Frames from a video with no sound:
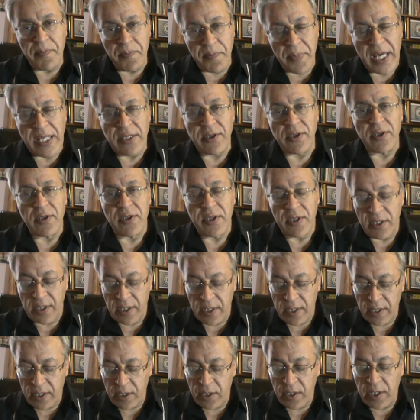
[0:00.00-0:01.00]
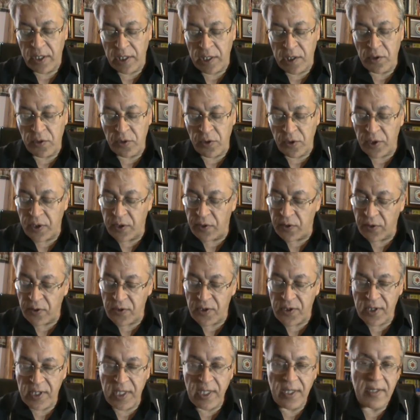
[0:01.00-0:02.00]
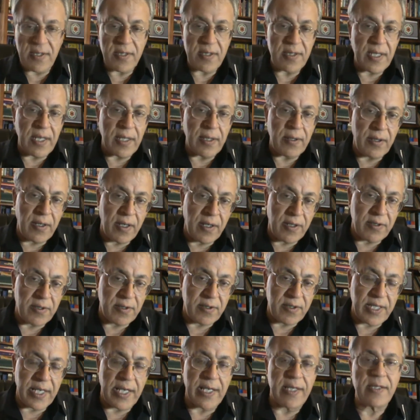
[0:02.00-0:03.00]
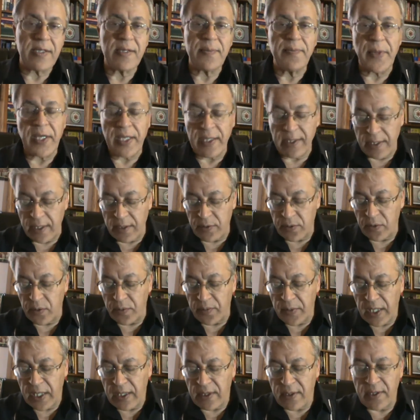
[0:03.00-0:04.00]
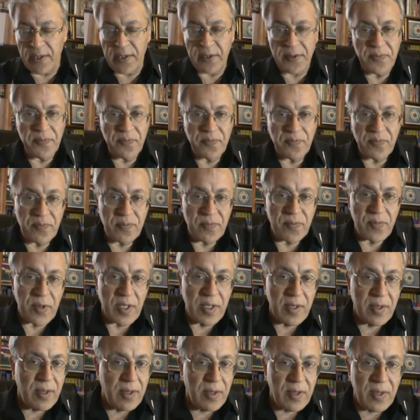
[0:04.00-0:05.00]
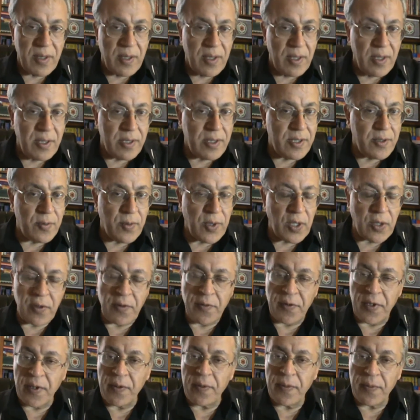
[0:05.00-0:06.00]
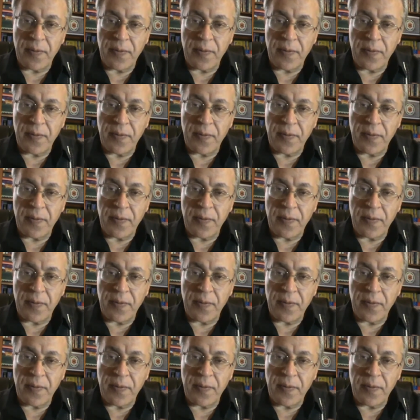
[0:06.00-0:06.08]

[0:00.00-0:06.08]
better in doing those things, and other tasks men can do better. As one of the